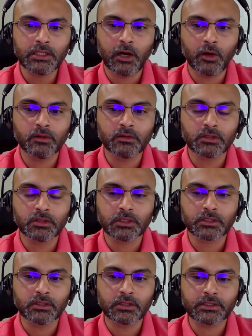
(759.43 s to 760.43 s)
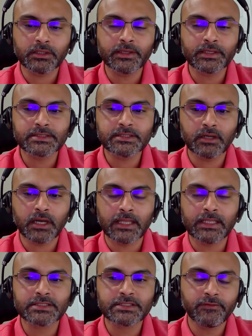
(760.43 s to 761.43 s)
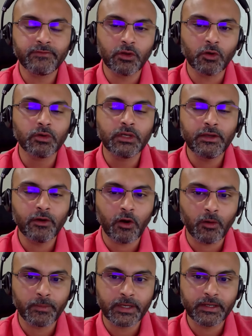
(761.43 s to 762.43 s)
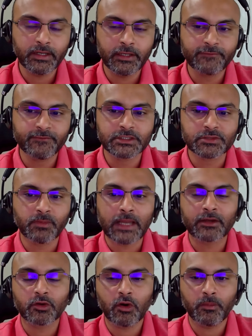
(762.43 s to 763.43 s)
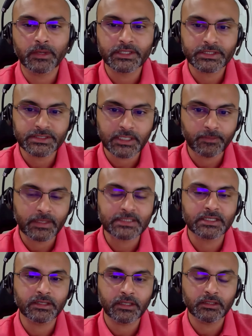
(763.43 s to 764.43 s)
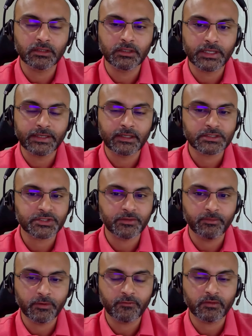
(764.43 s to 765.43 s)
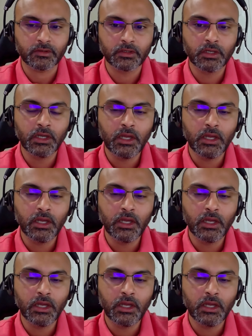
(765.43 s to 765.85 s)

Now, the thing is, the LSD will only operate if those micro operations are present in the data stream buffer.